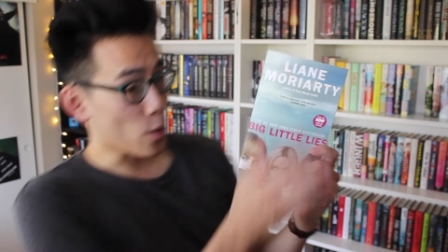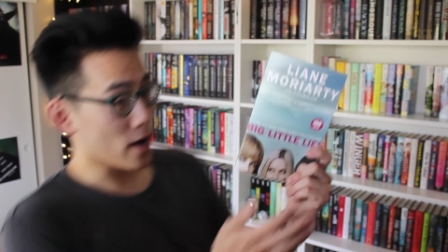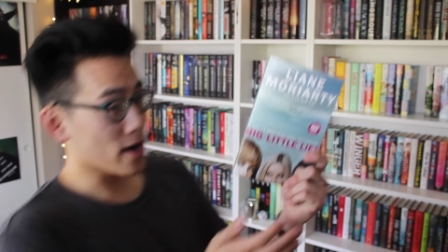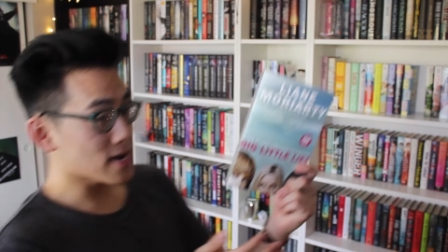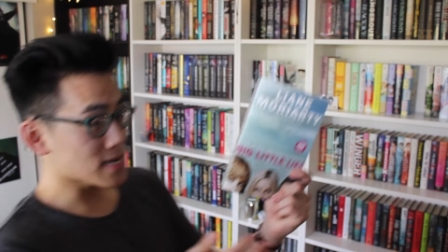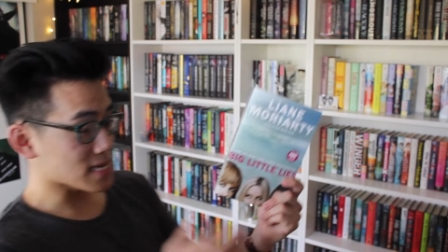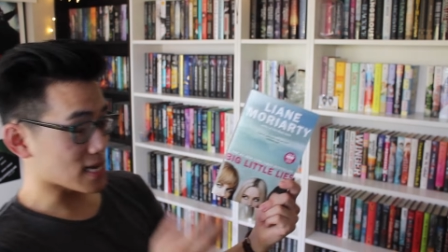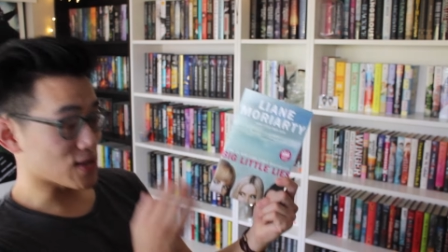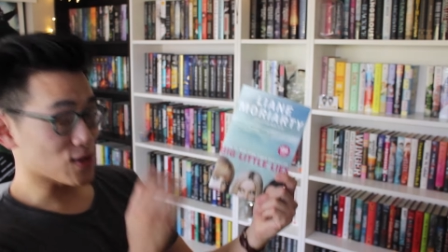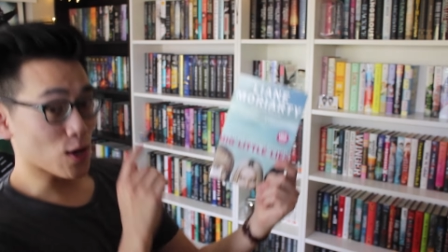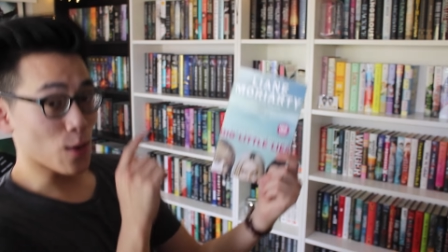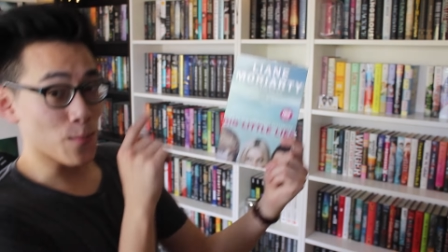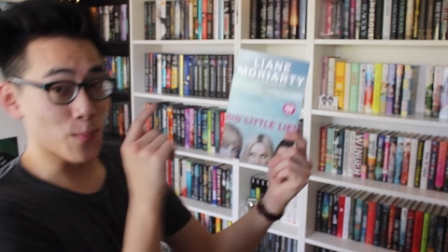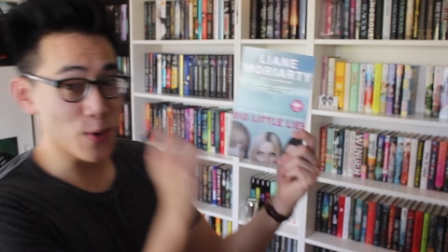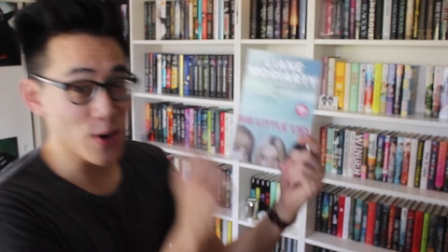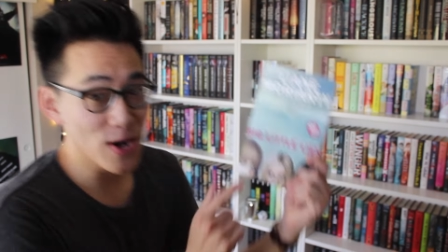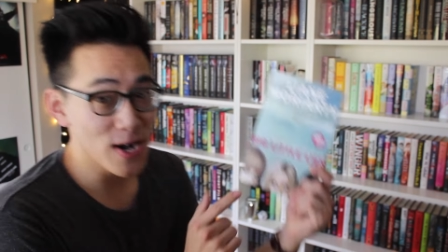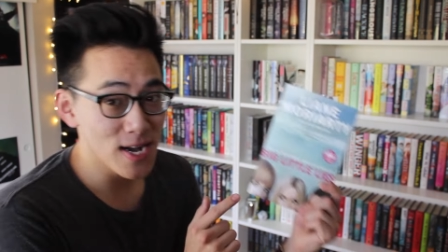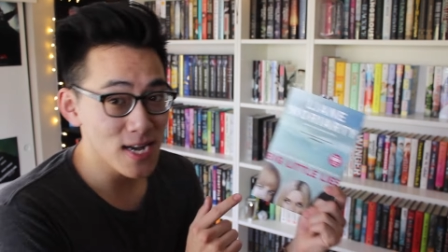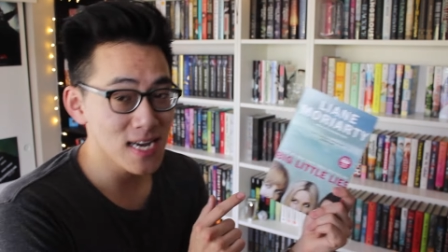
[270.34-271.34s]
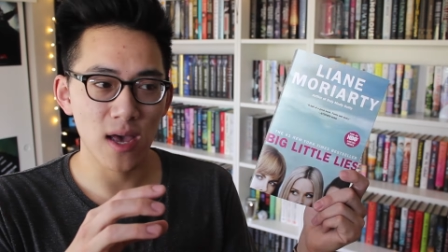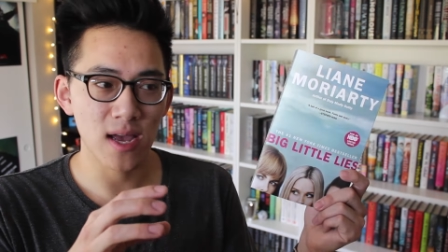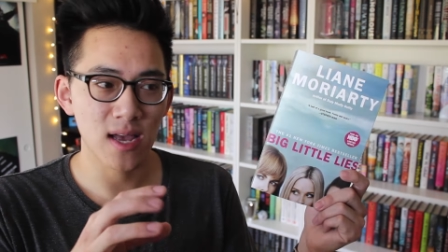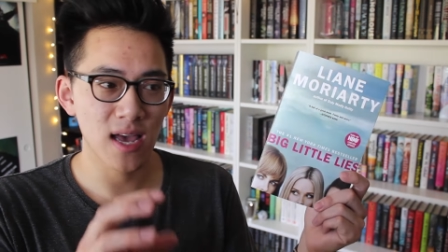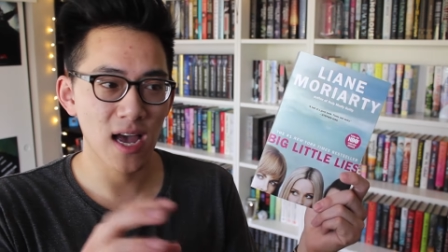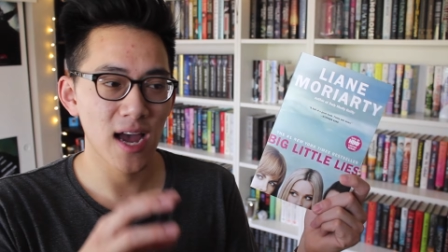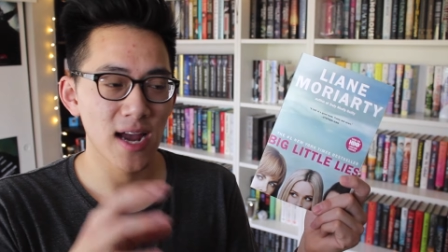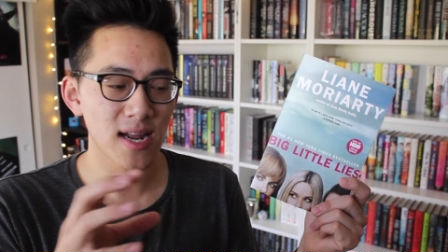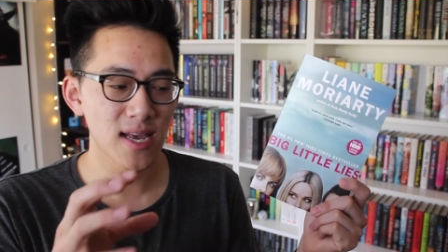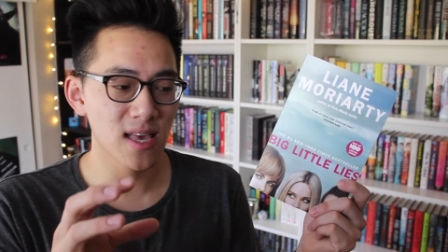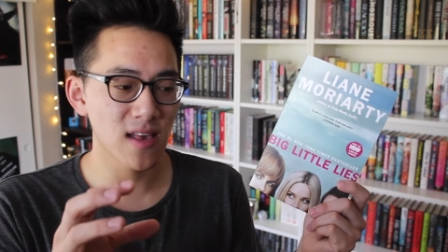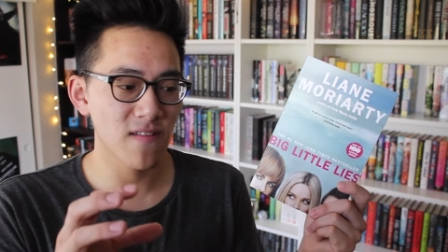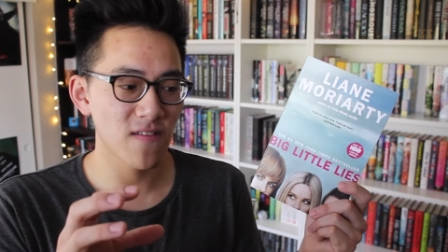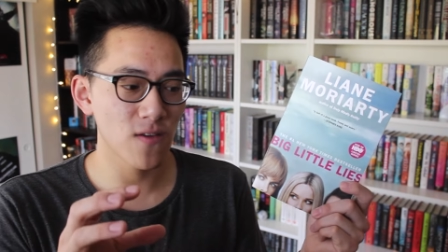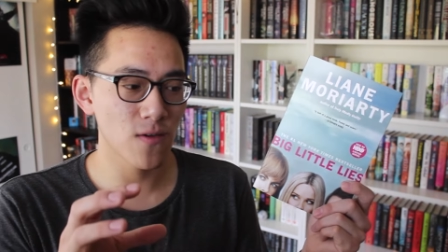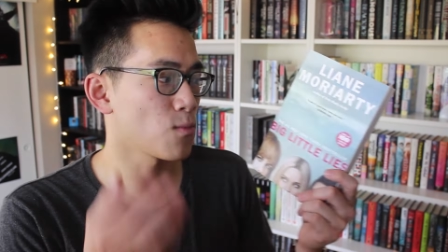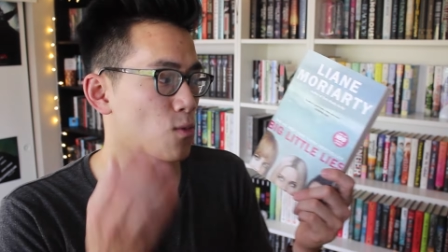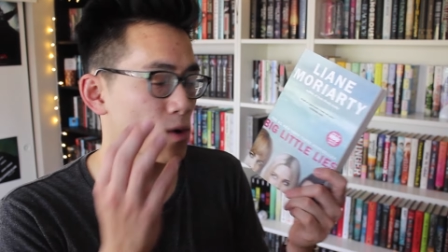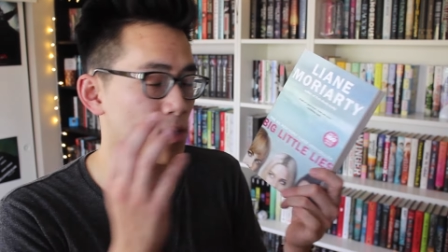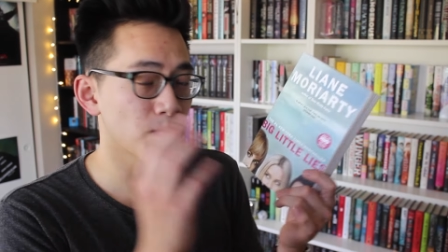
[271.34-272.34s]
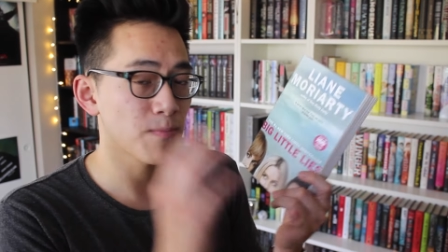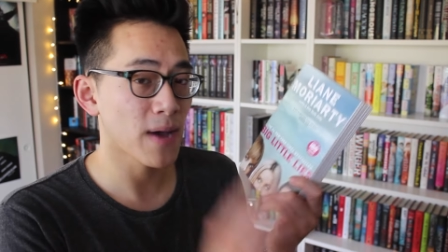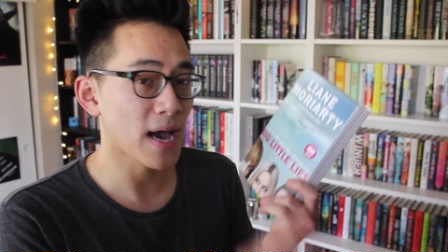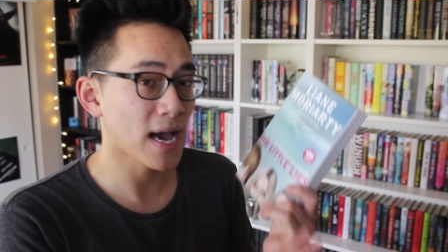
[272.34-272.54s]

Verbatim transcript: whereas in the book, it kind of gives you more